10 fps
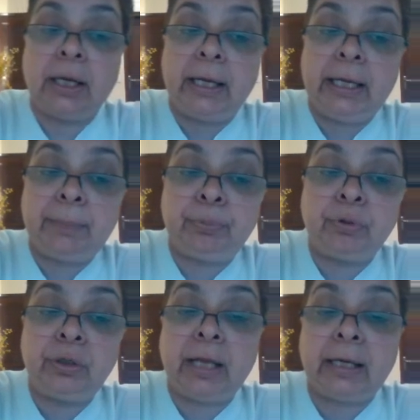
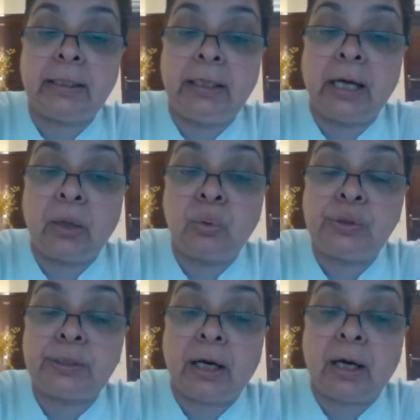Apron and
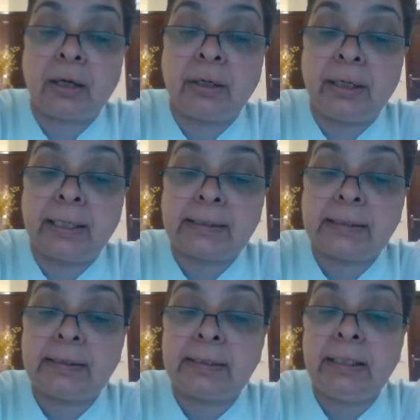gowns are
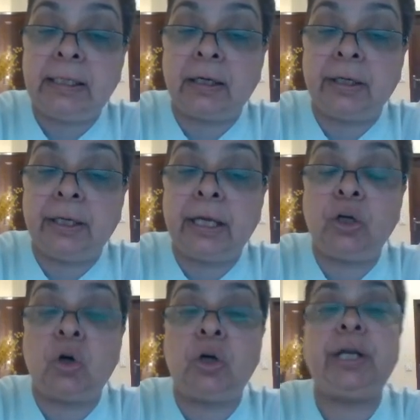necessary again
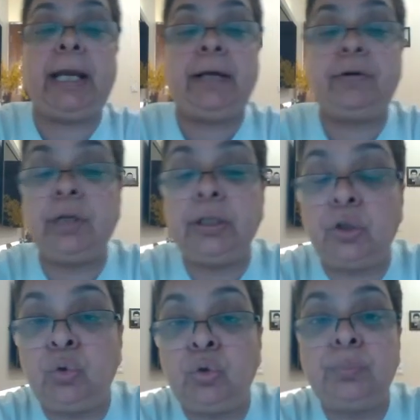on entering the
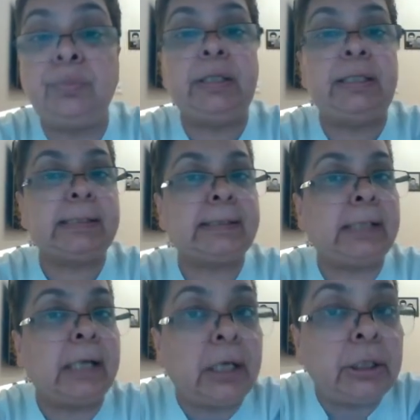room,
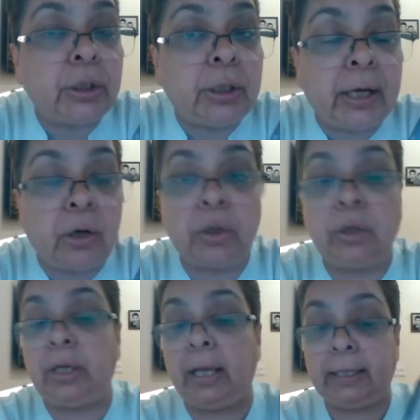discard on
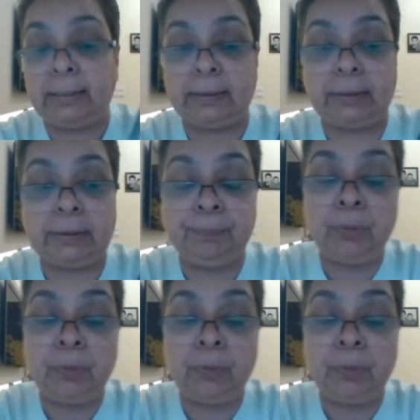exit.